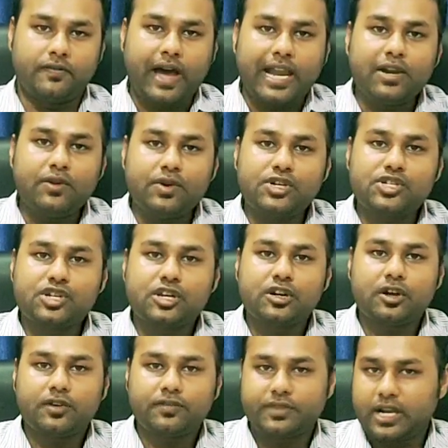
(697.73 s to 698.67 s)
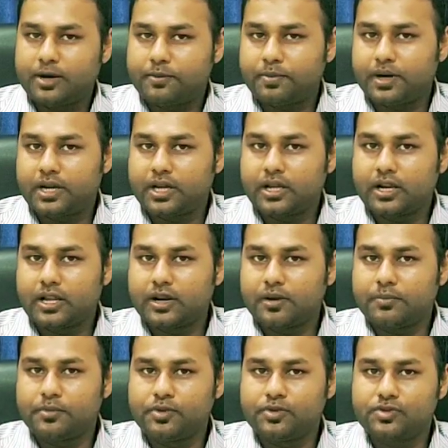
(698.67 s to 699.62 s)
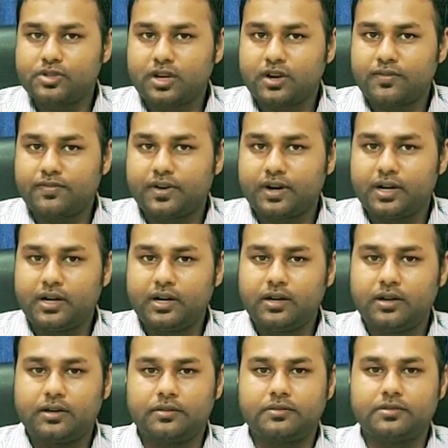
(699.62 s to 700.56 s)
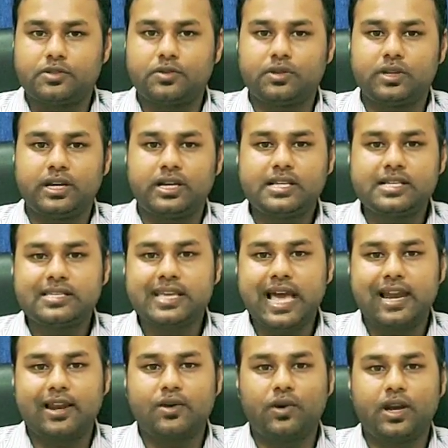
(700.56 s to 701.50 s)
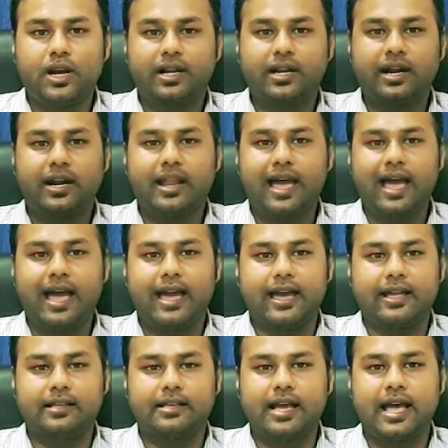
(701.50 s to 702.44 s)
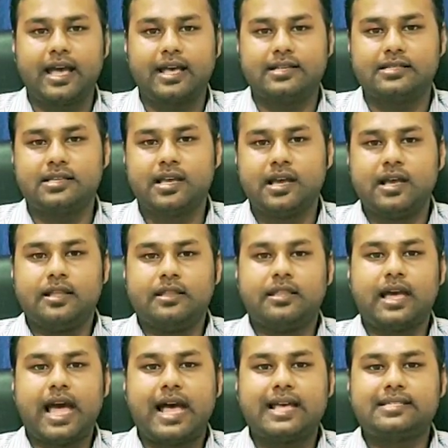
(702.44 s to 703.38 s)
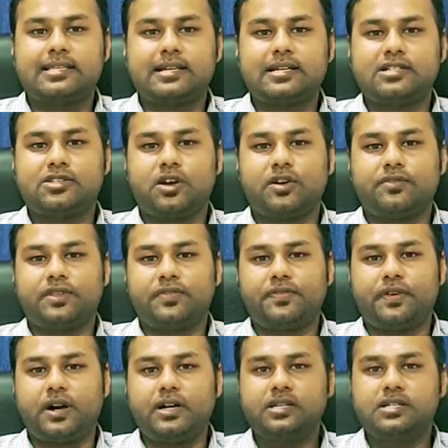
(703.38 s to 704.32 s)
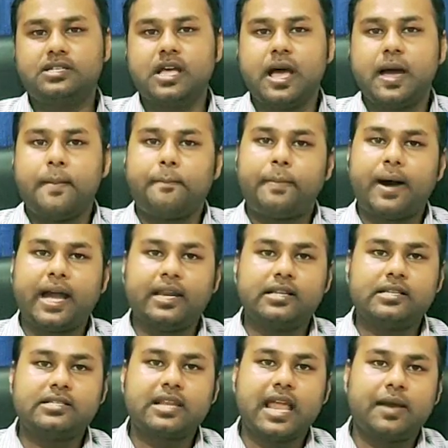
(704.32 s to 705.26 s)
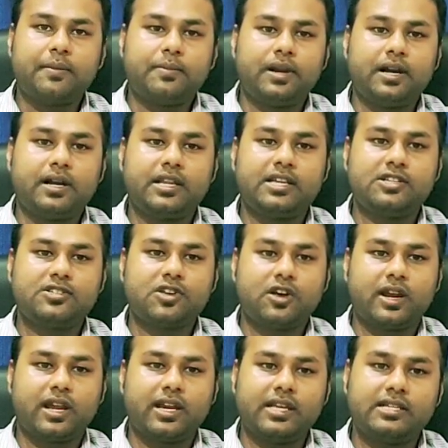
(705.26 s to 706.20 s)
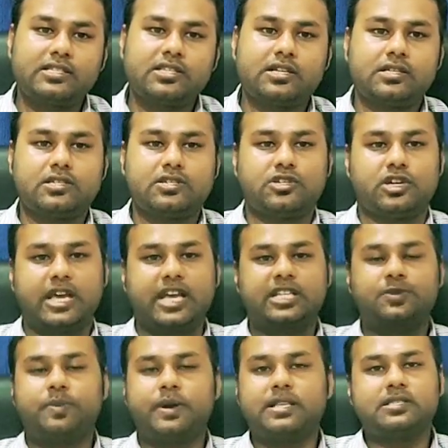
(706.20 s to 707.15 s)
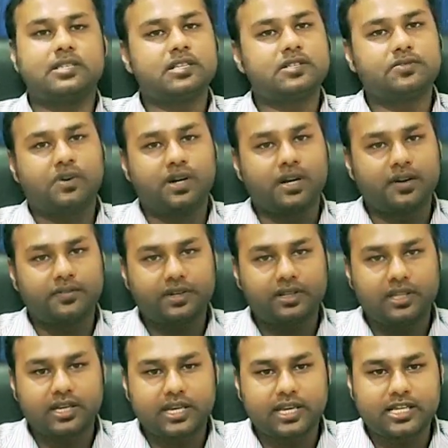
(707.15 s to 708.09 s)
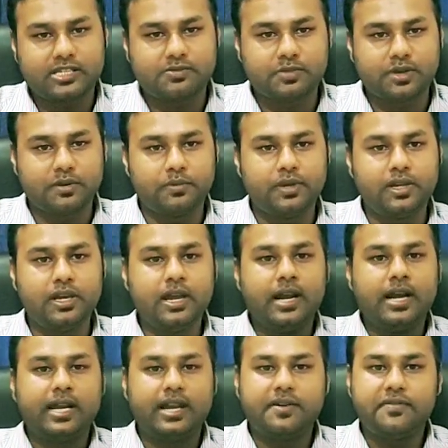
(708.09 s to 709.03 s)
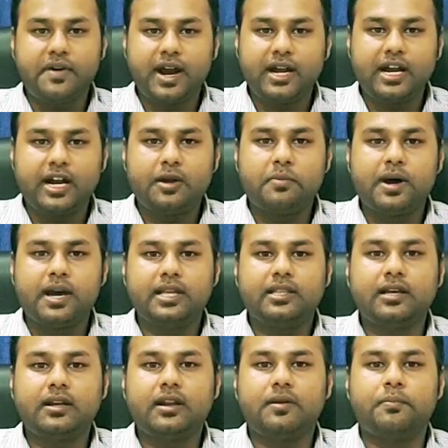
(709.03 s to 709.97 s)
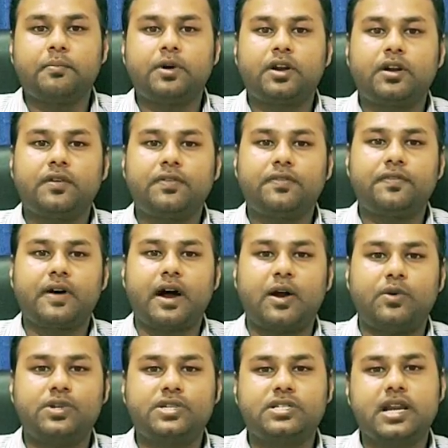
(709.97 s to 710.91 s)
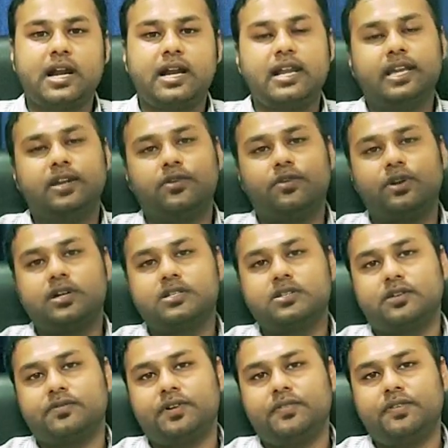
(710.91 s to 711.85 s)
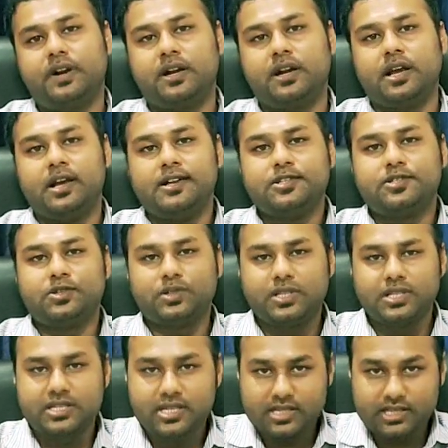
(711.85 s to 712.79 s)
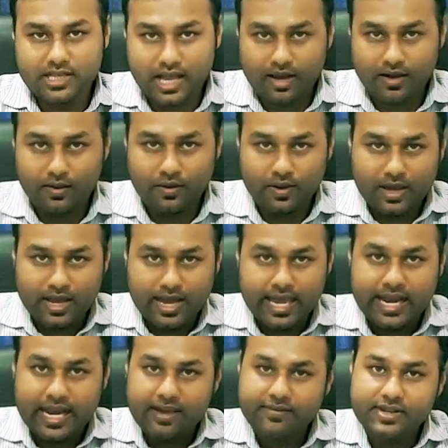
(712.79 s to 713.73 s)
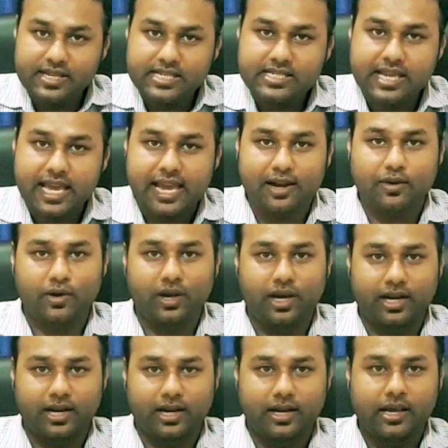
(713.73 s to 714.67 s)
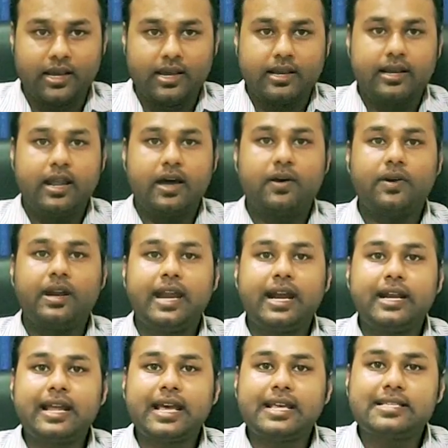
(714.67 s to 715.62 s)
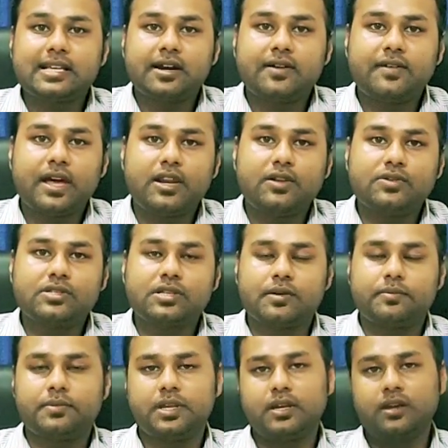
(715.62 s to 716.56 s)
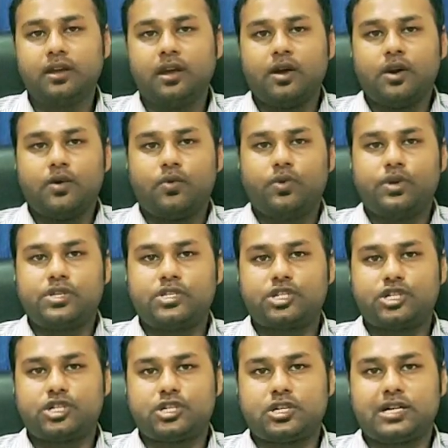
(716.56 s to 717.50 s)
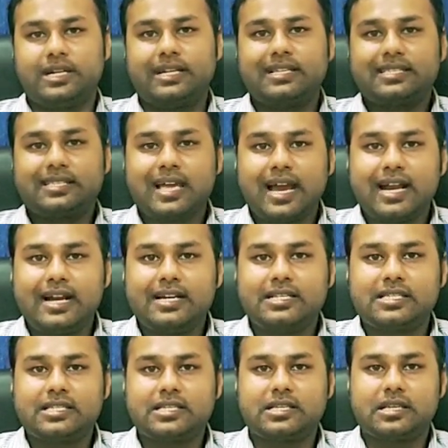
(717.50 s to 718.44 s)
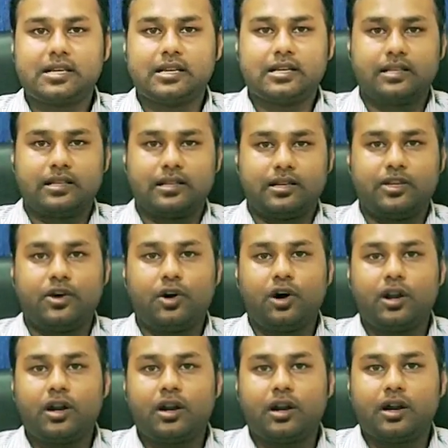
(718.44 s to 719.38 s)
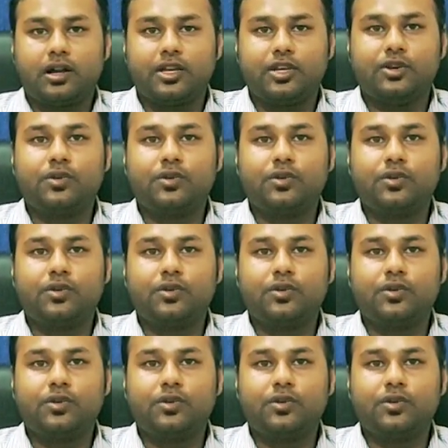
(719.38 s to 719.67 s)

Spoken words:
valuation of that particular mutual fund. So it is calculated as the assets of the funds minus liabilities or any such expenses, whatever the case may be, divided by the number of outstanding units of the fund. So this is how NAV is calculated. Now net asset value is something which decides your